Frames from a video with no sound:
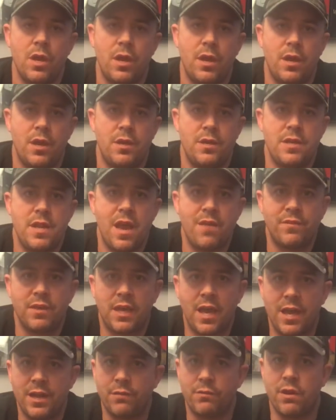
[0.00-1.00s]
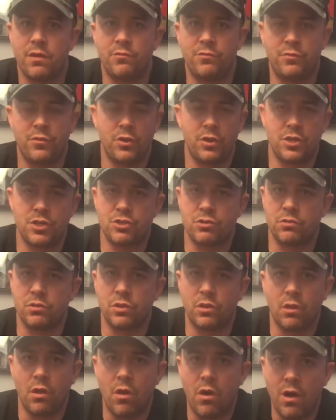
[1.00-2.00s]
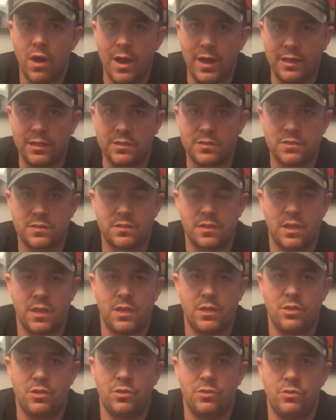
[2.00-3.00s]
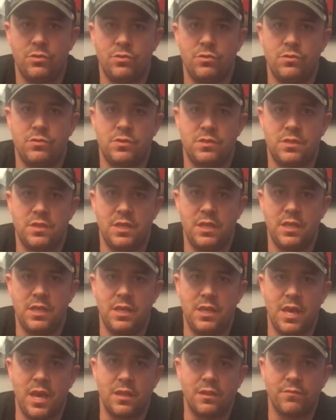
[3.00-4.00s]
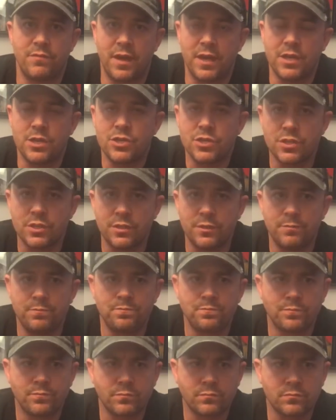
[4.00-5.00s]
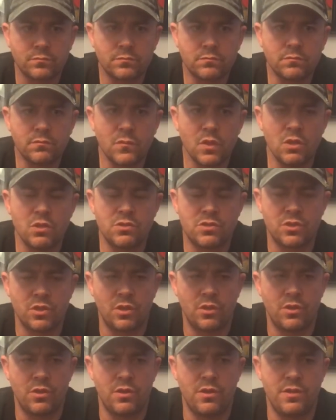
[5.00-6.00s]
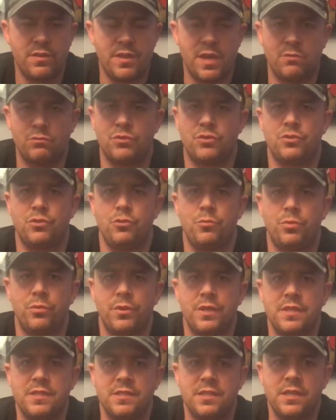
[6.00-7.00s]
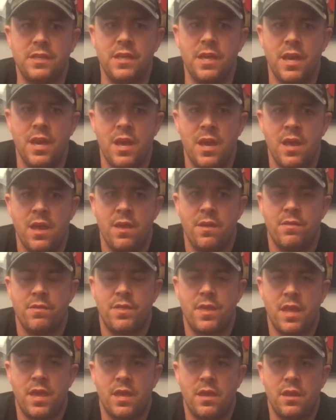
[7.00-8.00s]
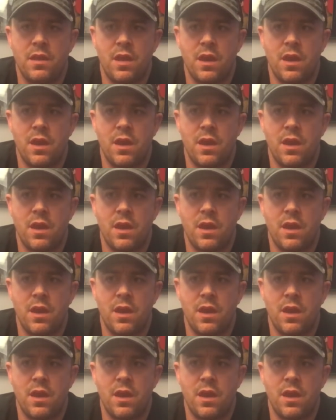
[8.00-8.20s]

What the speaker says: navigate around furniture and lights, use the elevation. So that was super easy. Then